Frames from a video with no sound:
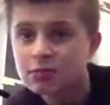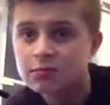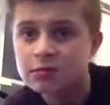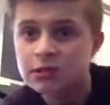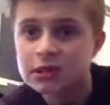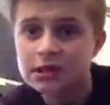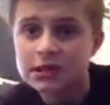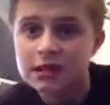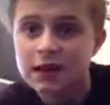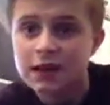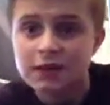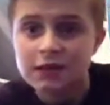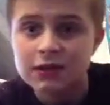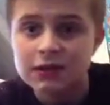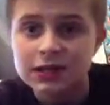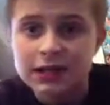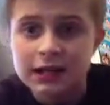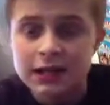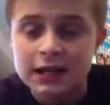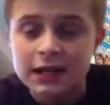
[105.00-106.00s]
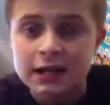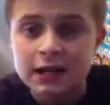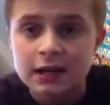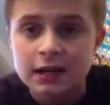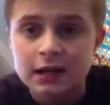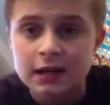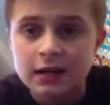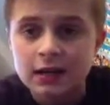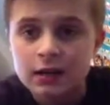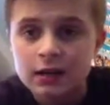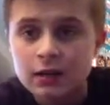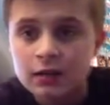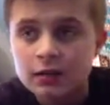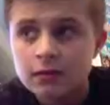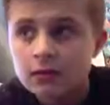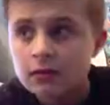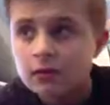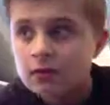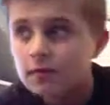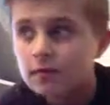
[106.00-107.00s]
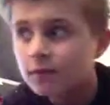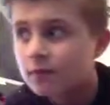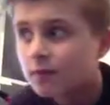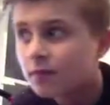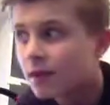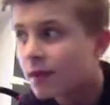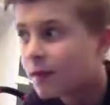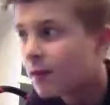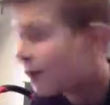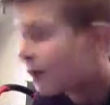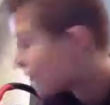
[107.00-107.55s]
up to 70, maybe